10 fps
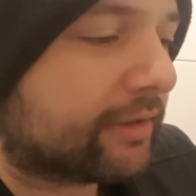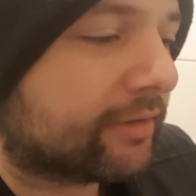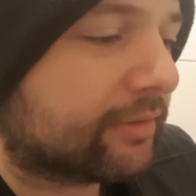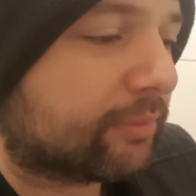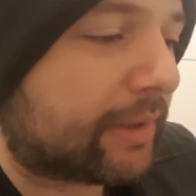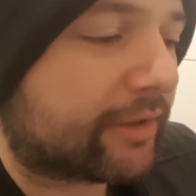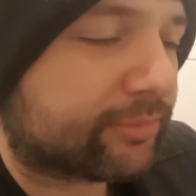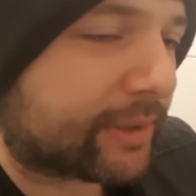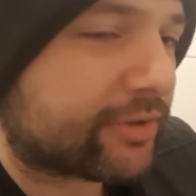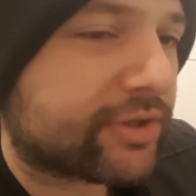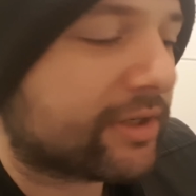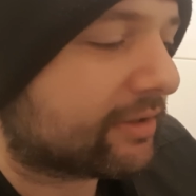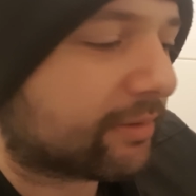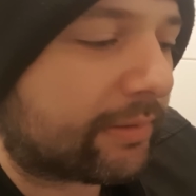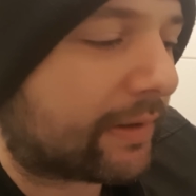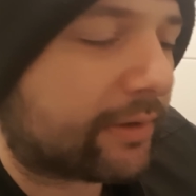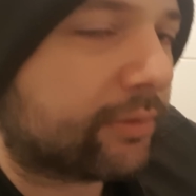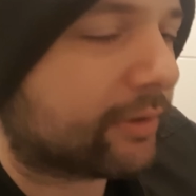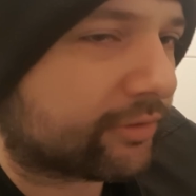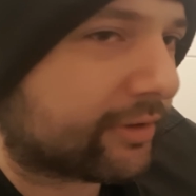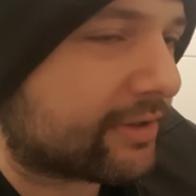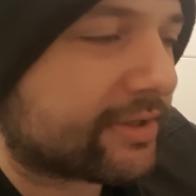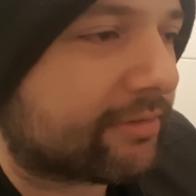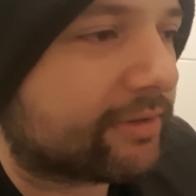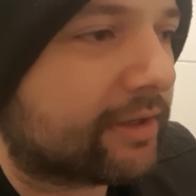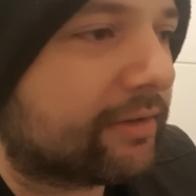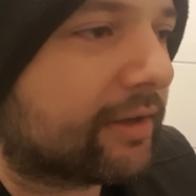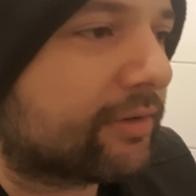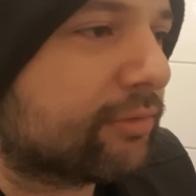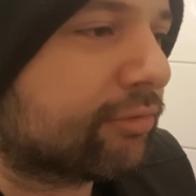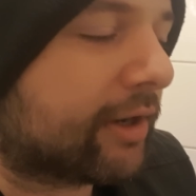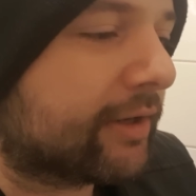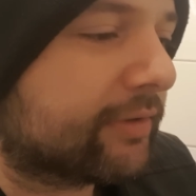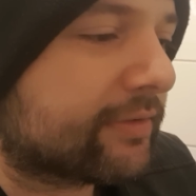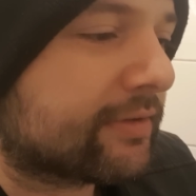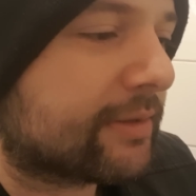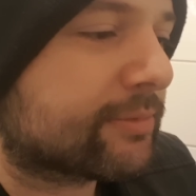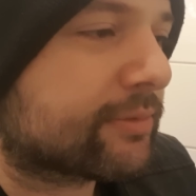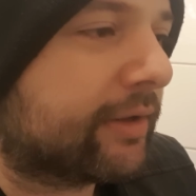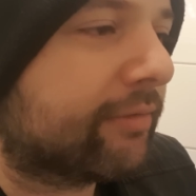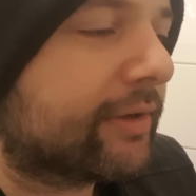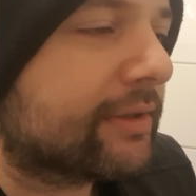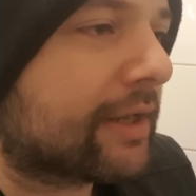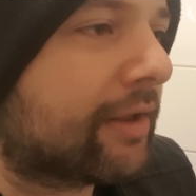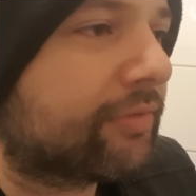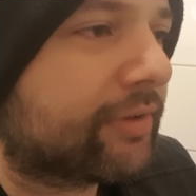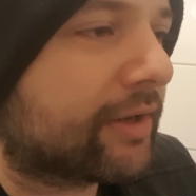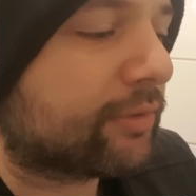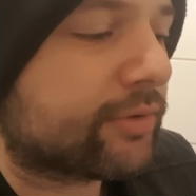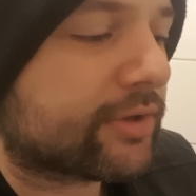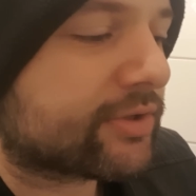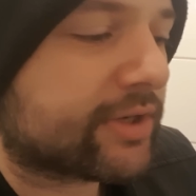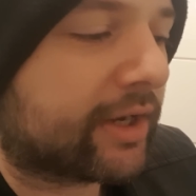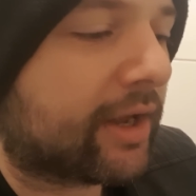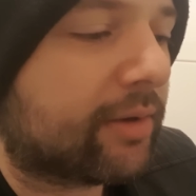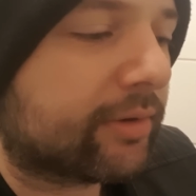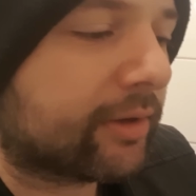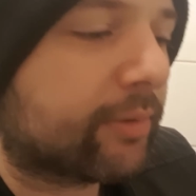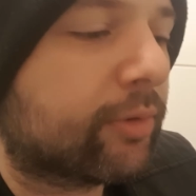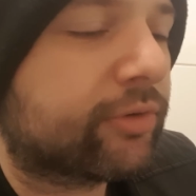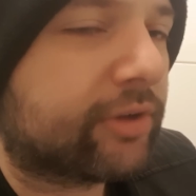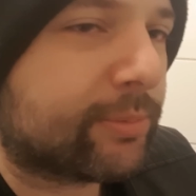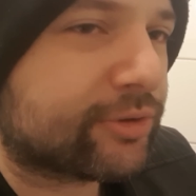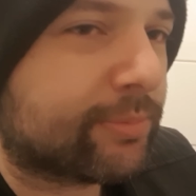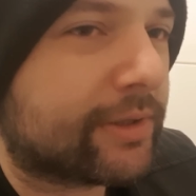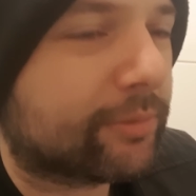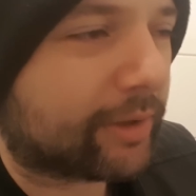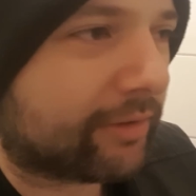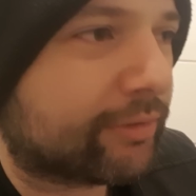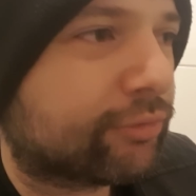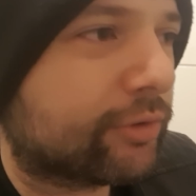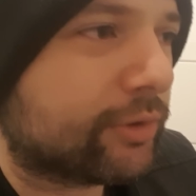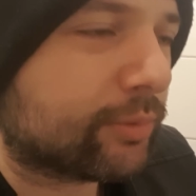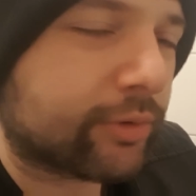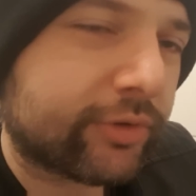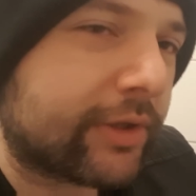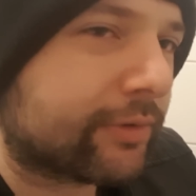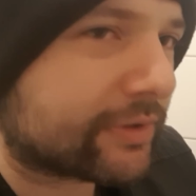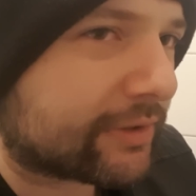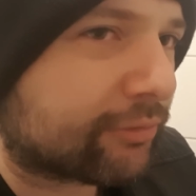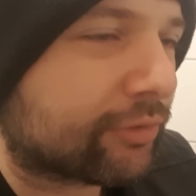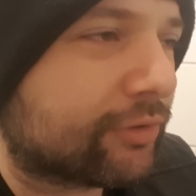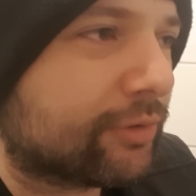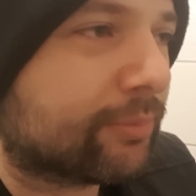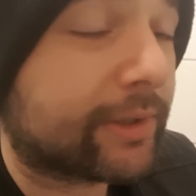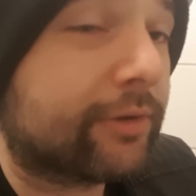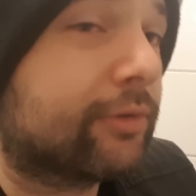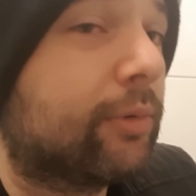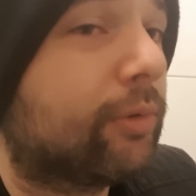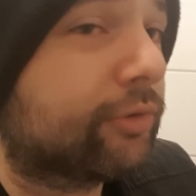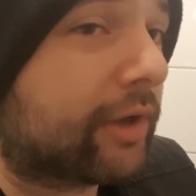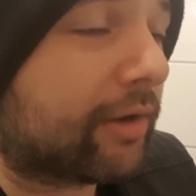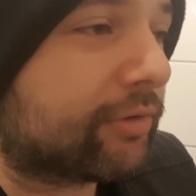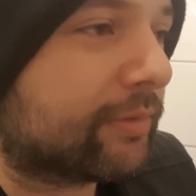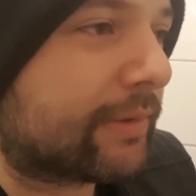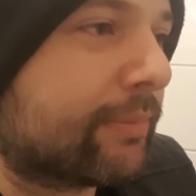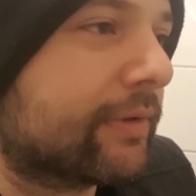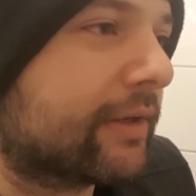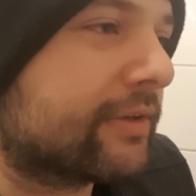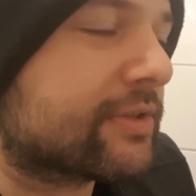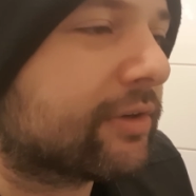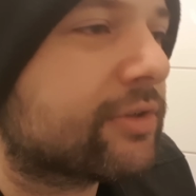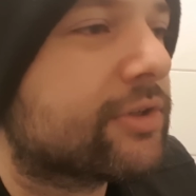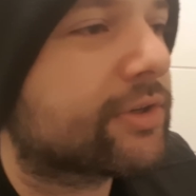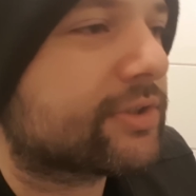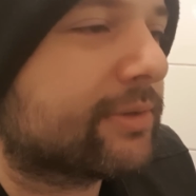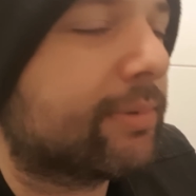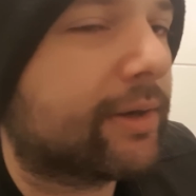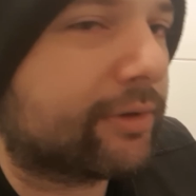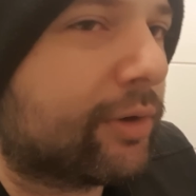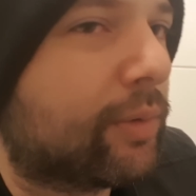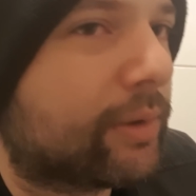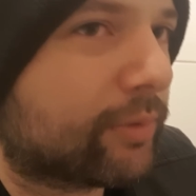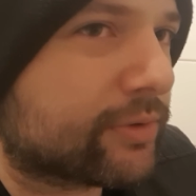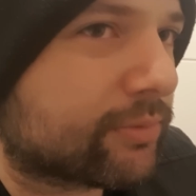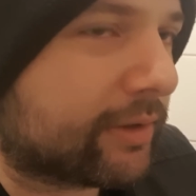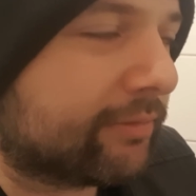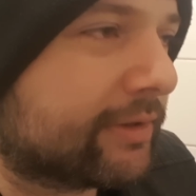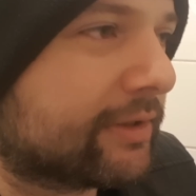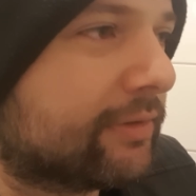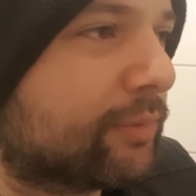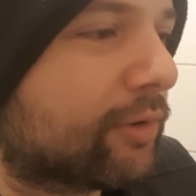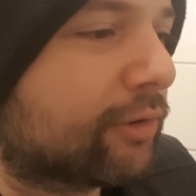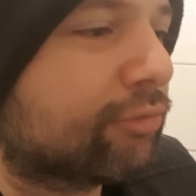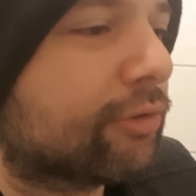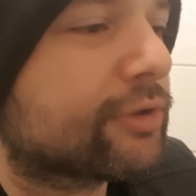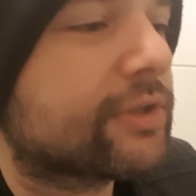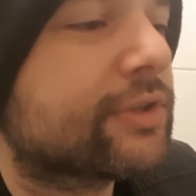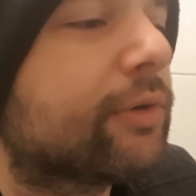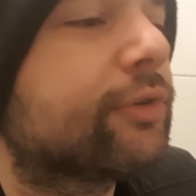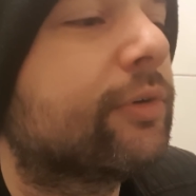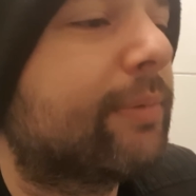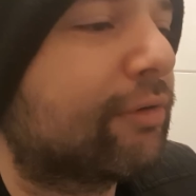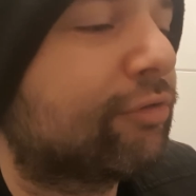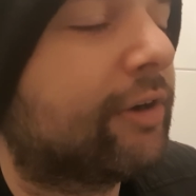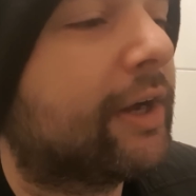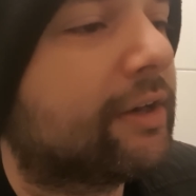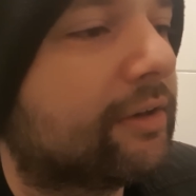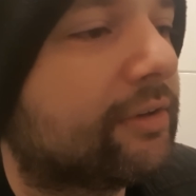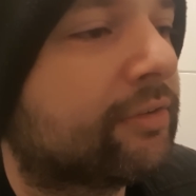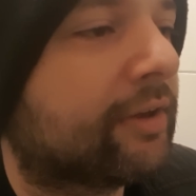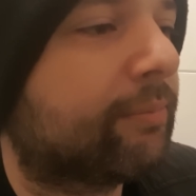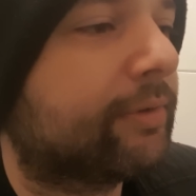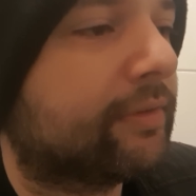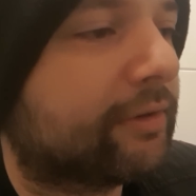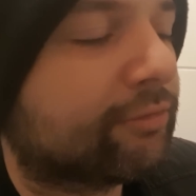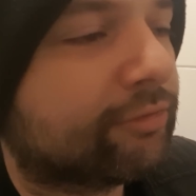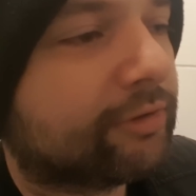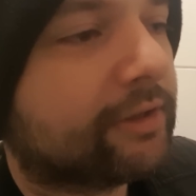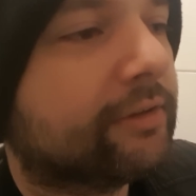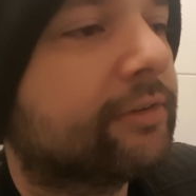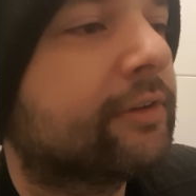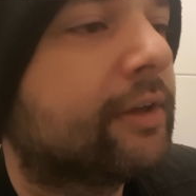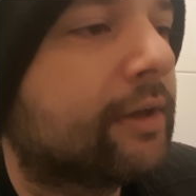you make a spreadsheet where you just list everything that you find that seems relevant, and then you just check out like what seems to be relevant for you, what's interesting for you, because you also have to remember that it's not just about knowing what's relevant in the workforce, it's also about finding something that feels